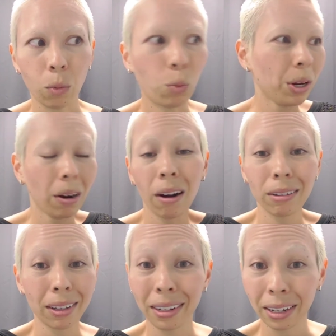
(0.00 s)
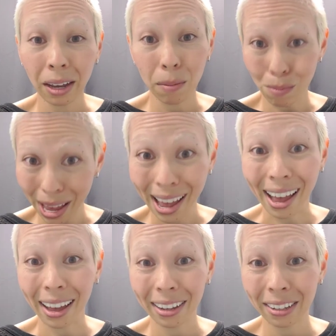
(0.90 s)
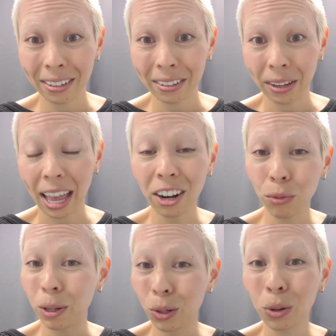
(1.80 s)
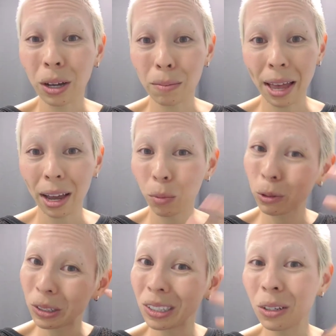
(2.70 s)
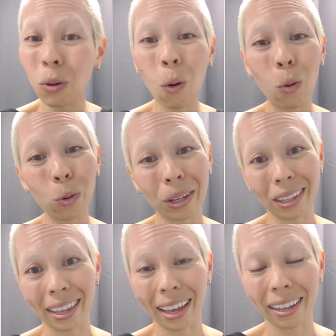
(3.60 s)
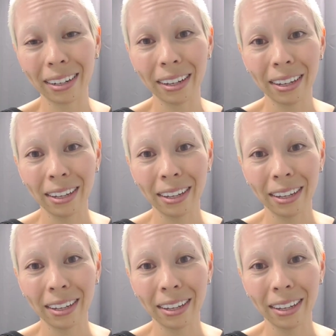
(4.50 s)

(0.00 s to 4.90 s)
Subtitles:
We aren't going to come back. And if we do come back, we're still holding that.